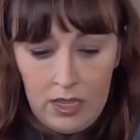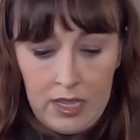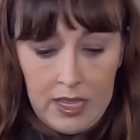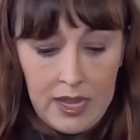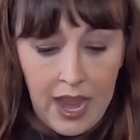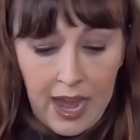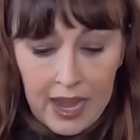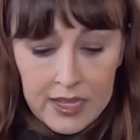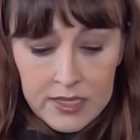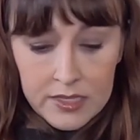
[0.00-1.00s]
It
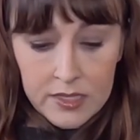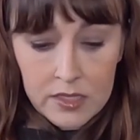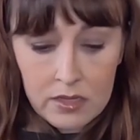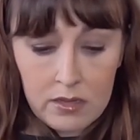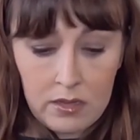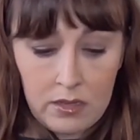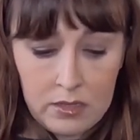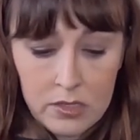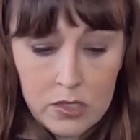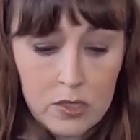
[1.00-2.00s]
has
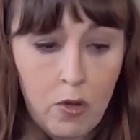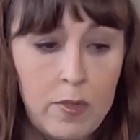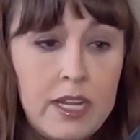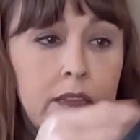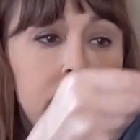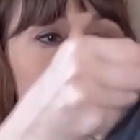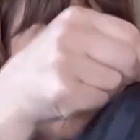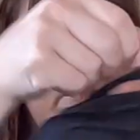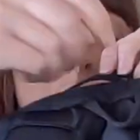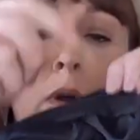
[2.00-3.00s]
so many little
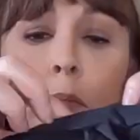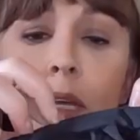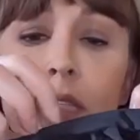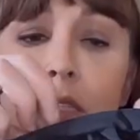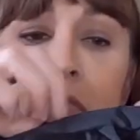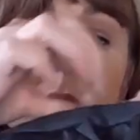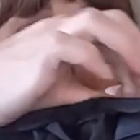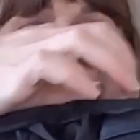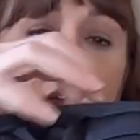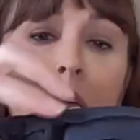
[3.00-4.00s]
compartments
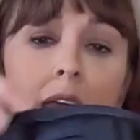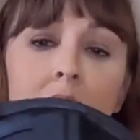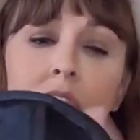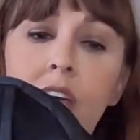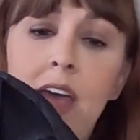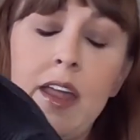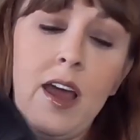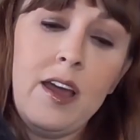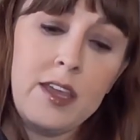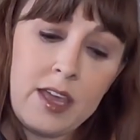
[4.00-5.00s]
that
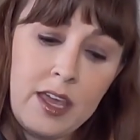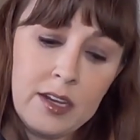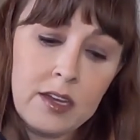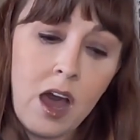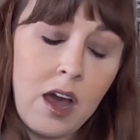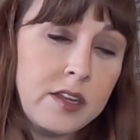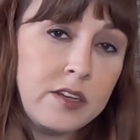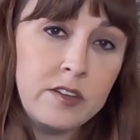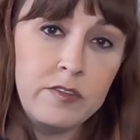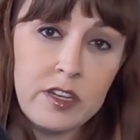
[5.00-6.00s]
I can kind
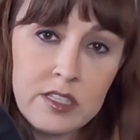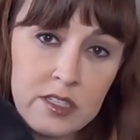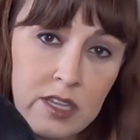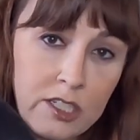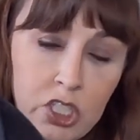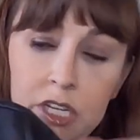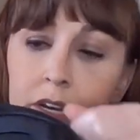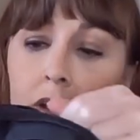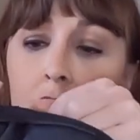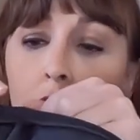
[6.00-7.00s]
of section
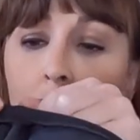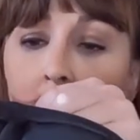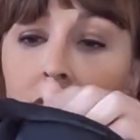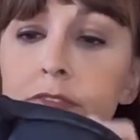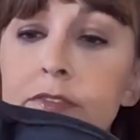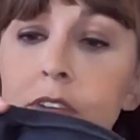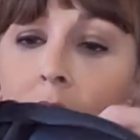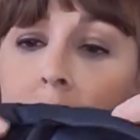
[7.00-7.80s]
it off